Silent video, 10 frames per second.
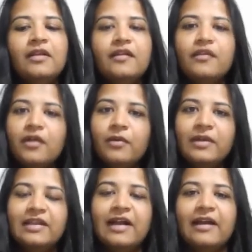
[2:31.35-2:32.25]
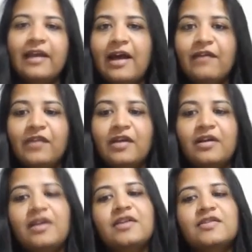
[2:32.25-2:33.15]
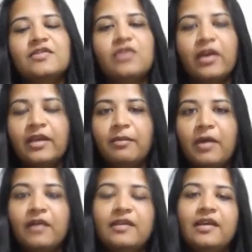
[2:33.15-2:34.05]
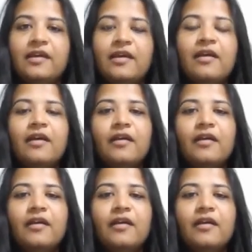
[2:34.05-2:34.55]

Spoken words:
The third one that I have here is talking about the